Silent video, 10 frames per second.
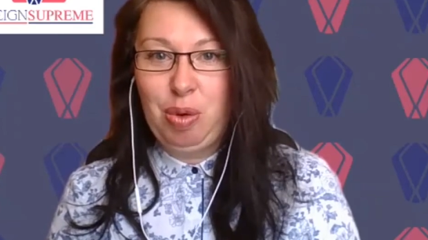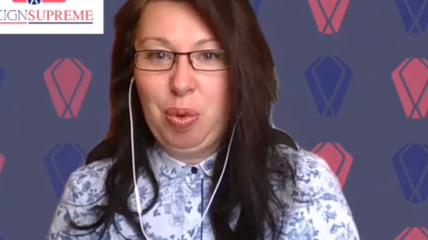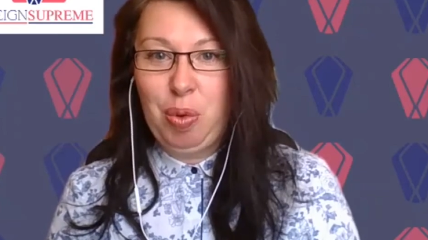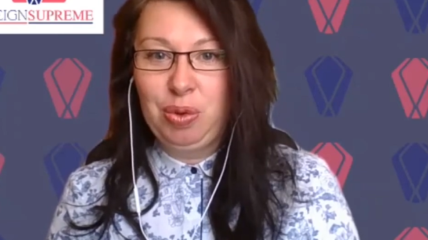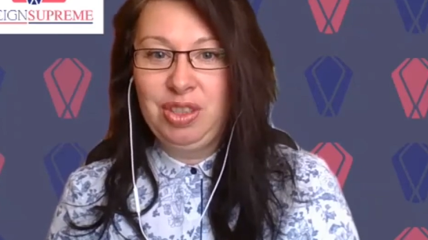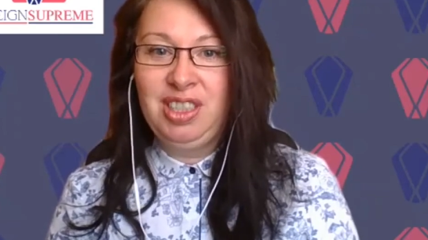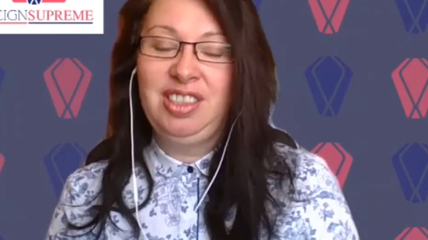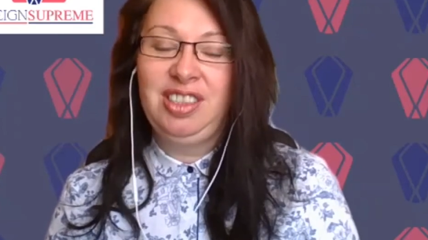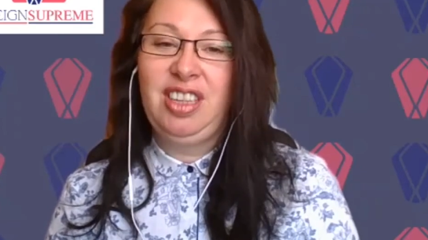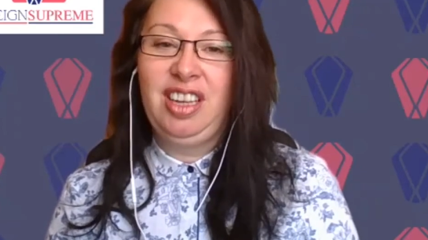the proposal
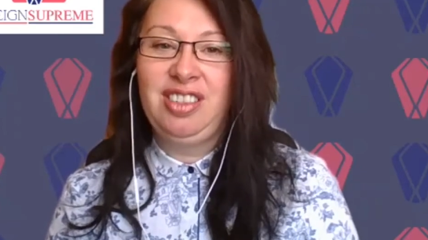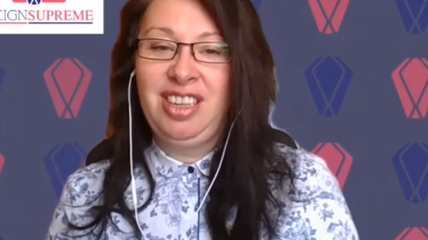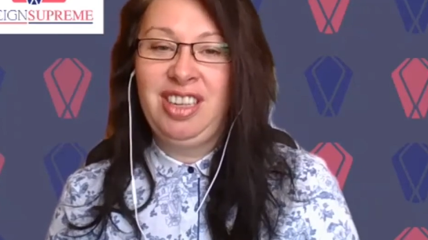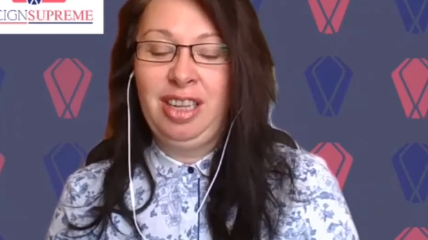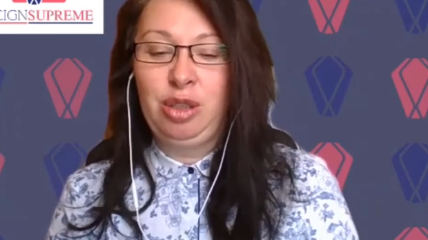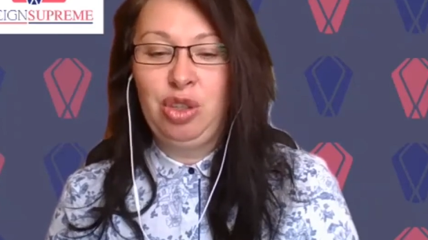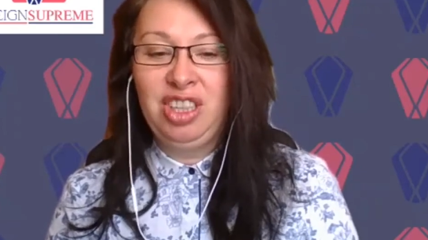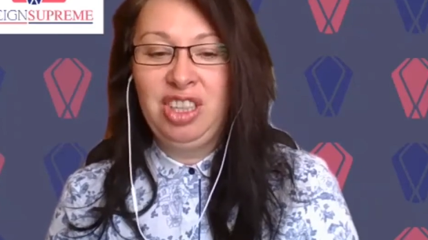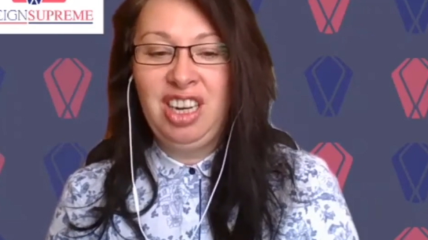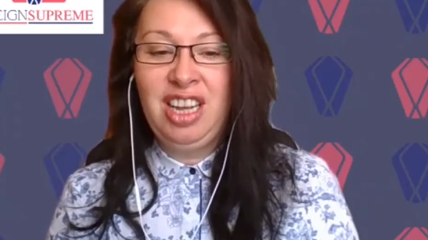and signs it
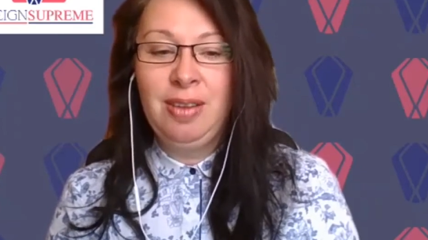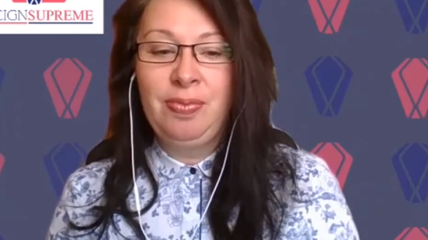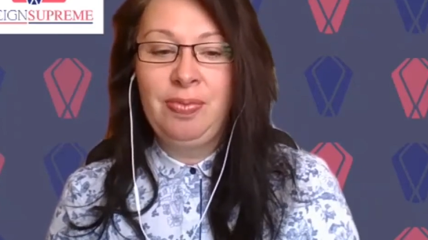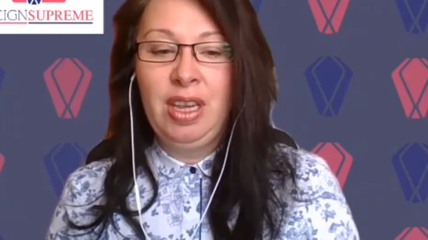electronically,